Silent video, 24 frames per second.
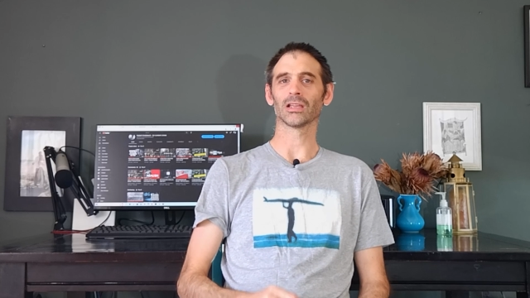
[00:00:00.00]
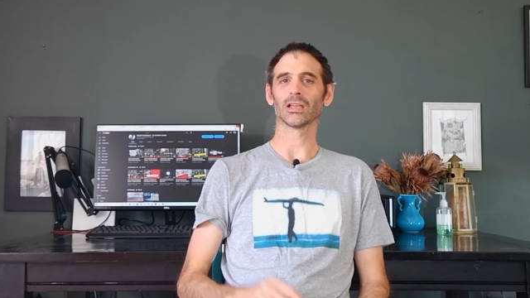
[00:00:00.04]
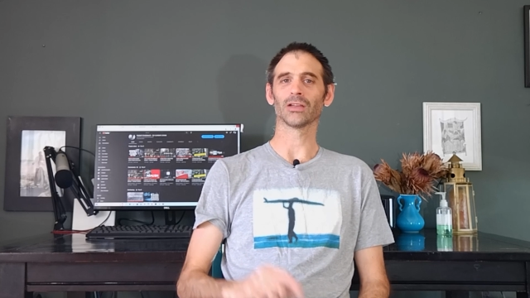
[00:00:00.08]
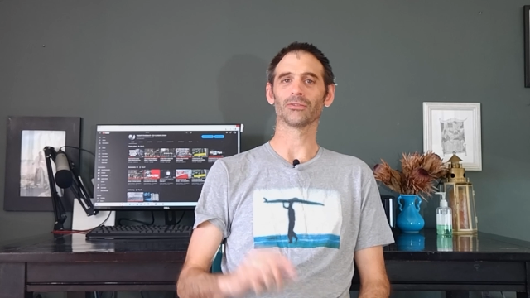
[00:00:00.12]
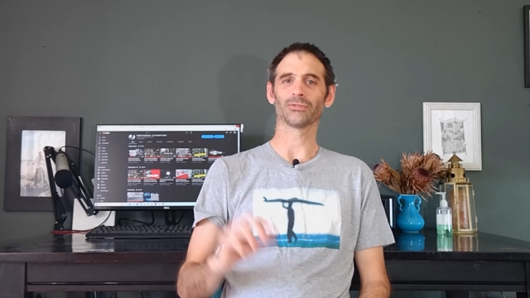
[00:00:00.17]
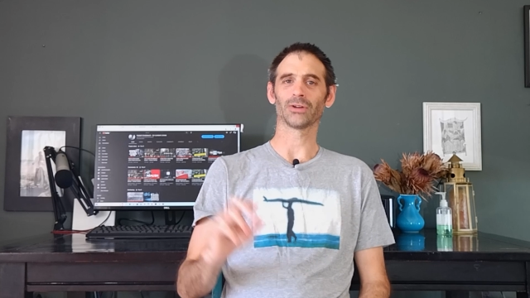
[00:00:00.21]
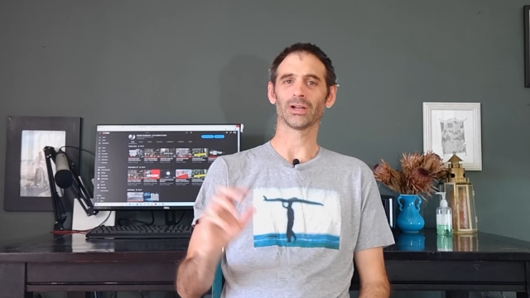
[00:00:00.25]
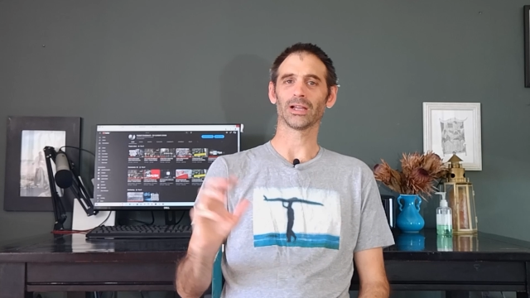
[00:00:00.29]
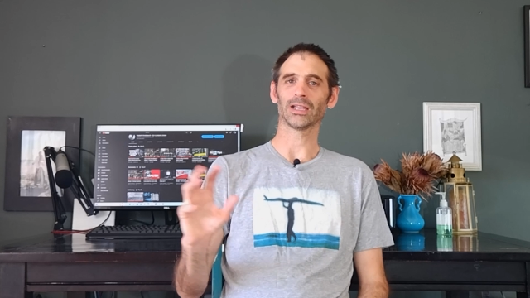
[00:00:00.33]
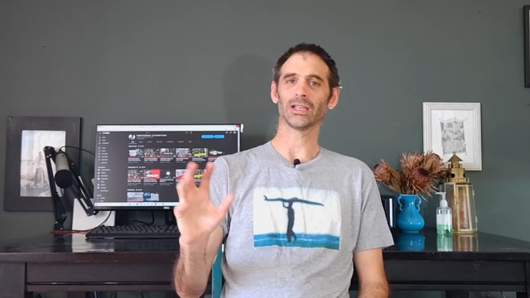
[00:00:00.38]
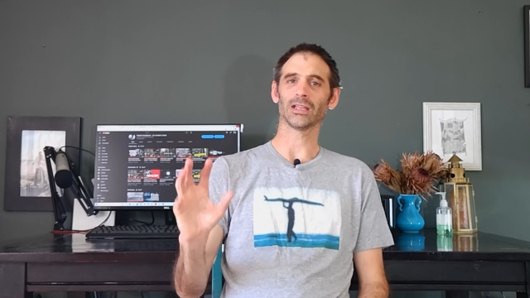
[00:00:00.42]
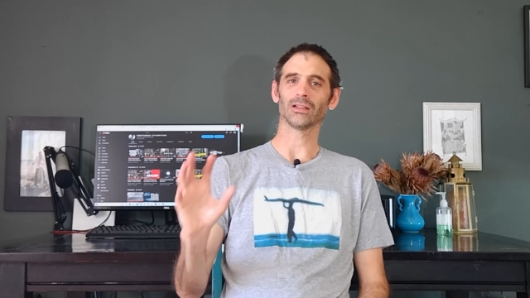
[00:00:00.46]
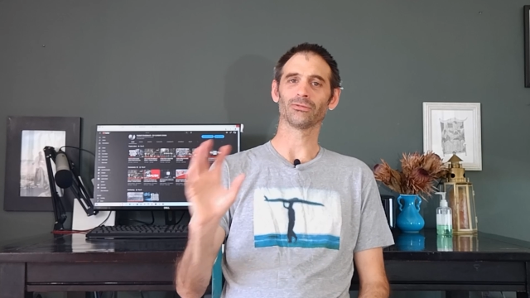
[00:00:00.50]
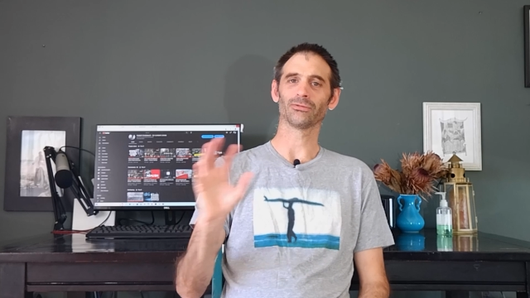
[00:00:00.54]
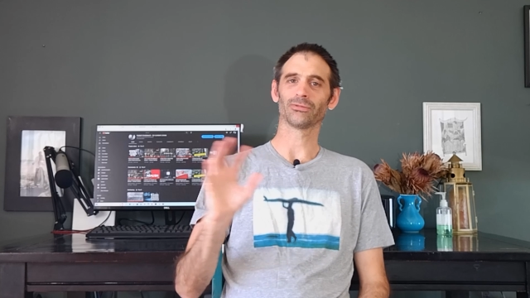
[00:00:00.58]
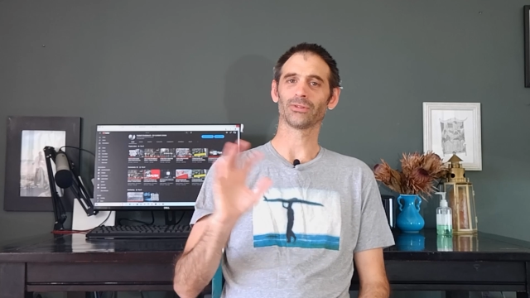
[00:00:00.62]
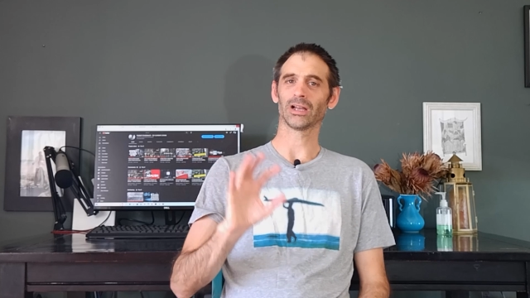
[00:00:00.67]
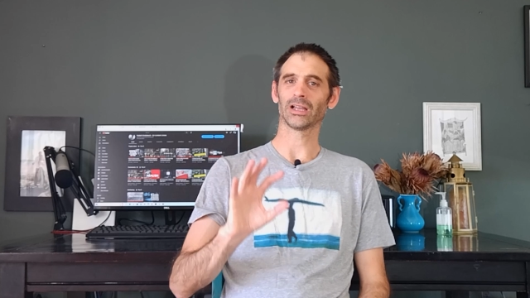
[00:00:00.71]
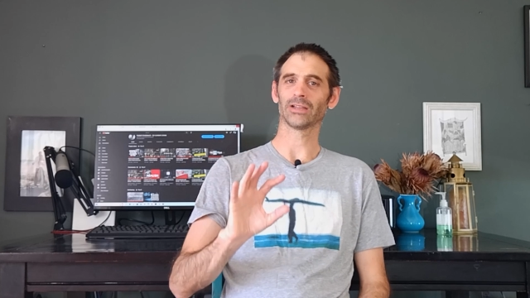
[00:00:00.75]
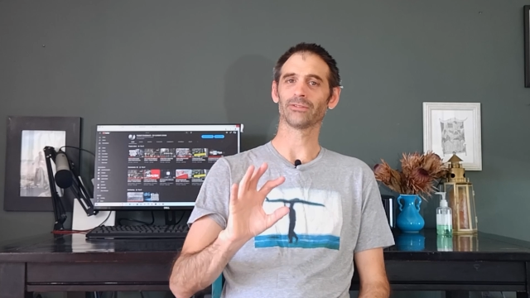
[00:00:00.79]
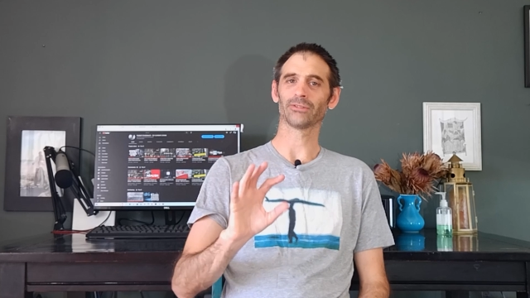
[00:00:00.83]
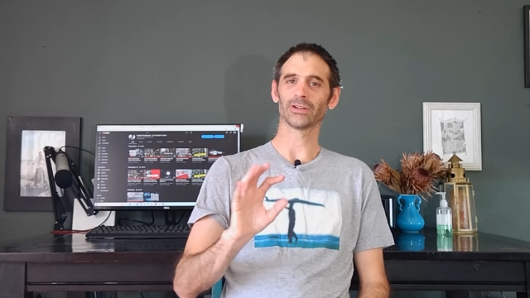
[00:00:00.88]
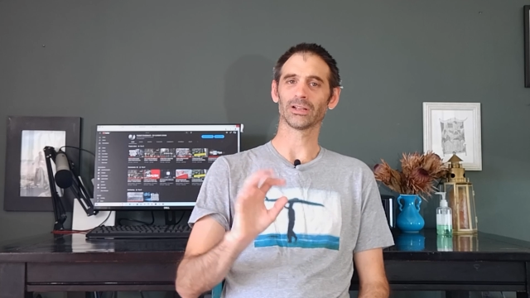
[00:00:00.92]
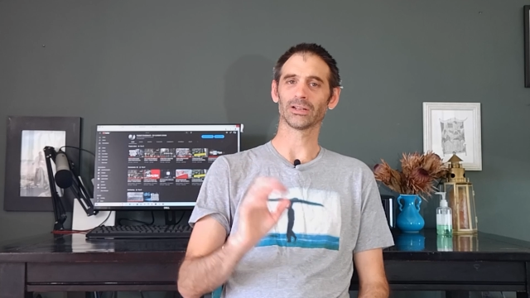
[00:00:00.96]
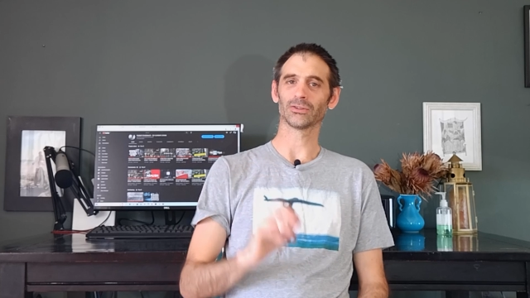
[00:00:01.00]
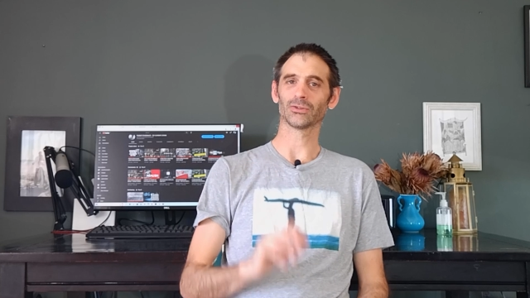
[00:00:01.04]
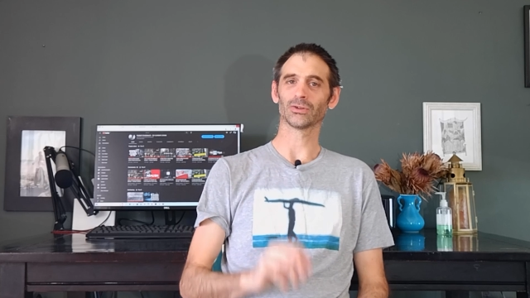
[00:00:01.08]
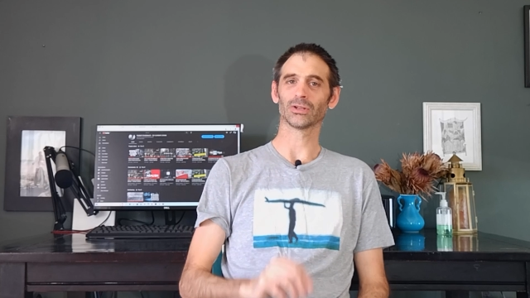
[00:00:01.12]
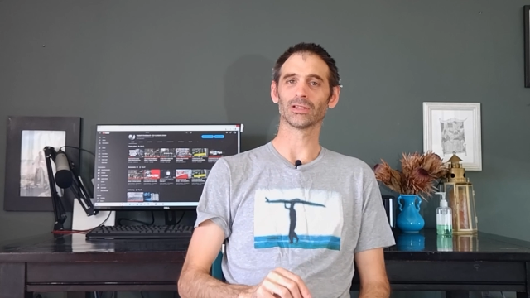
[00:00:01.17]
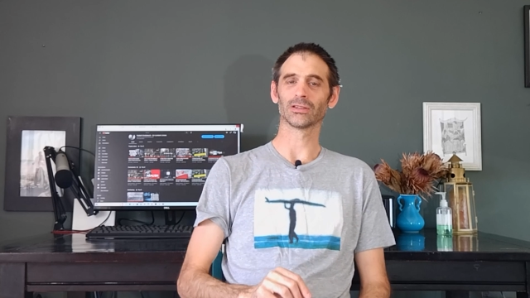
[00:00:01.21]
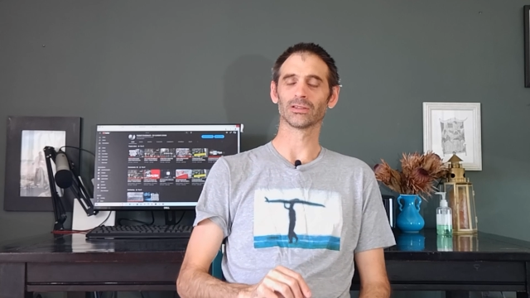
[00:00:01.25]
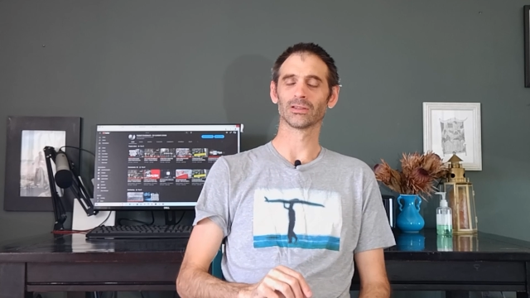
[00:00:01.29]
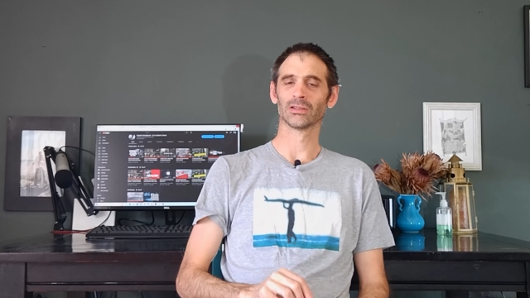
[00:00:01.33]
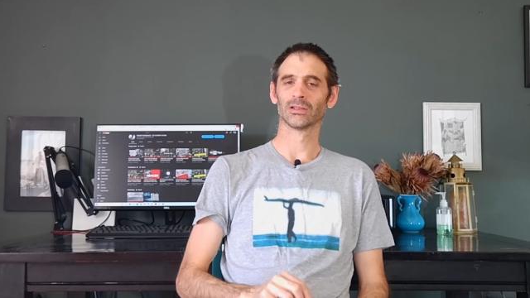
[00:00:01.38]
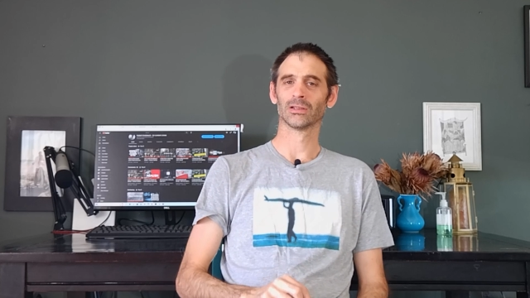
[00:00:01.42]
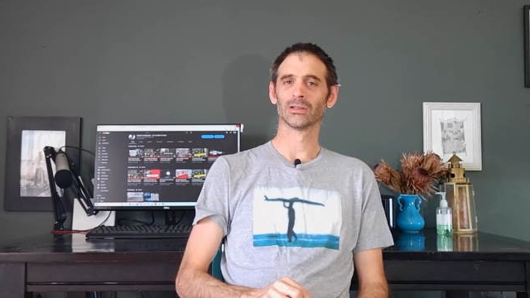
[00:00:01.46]
if I get
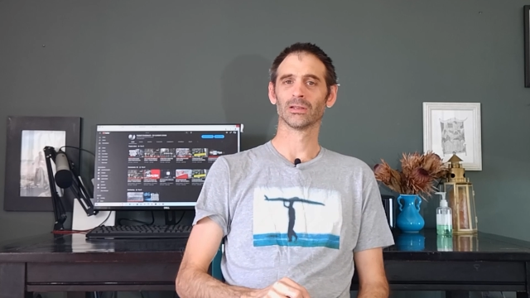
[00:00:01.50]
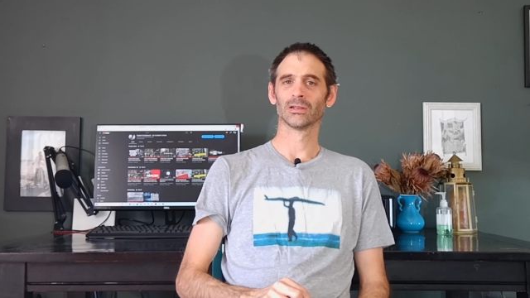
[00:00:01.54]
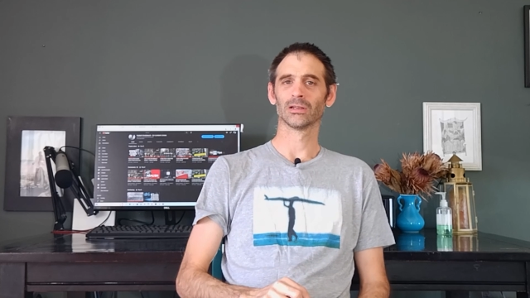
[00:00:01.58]
500